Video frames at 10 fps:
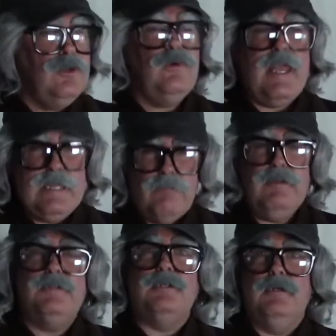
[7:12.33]
you and it
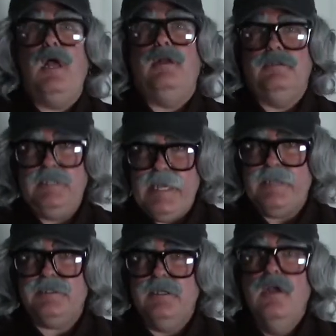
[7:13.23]
will turn on.
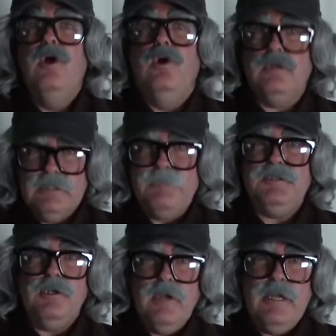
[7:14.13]
Yes, hooked up
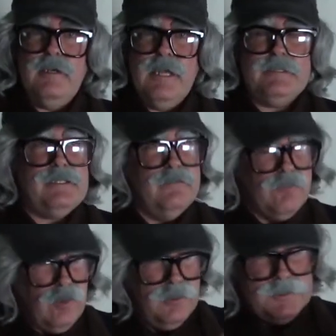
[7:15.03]
to your internet and of
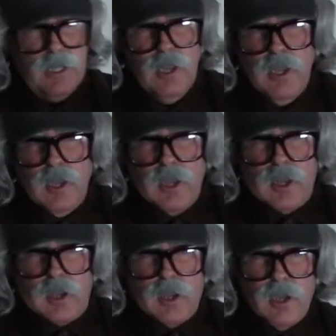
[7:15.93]
course
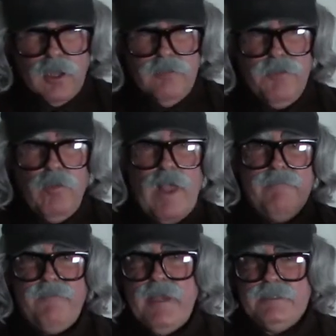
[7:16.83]
all of the
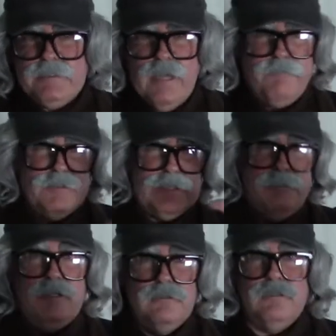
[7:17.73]
Wi-Fi stuff, which
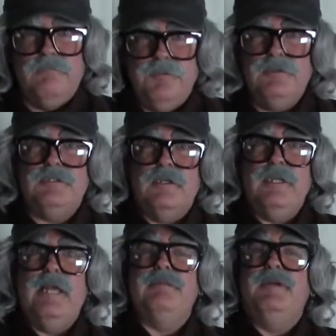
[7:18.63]
I'm a little confused on
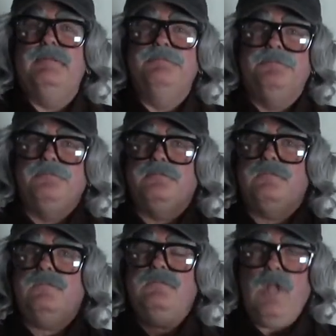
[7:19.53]
that, but
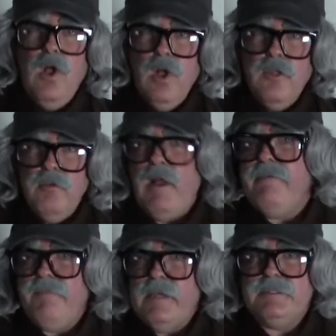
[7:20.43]
all the
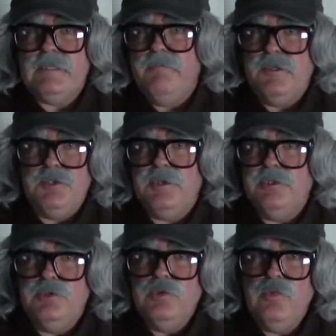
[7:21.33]
Wi-Fi stuff that you
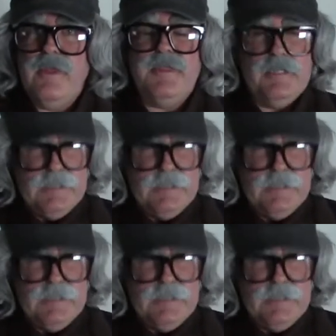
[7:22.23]
can do with it,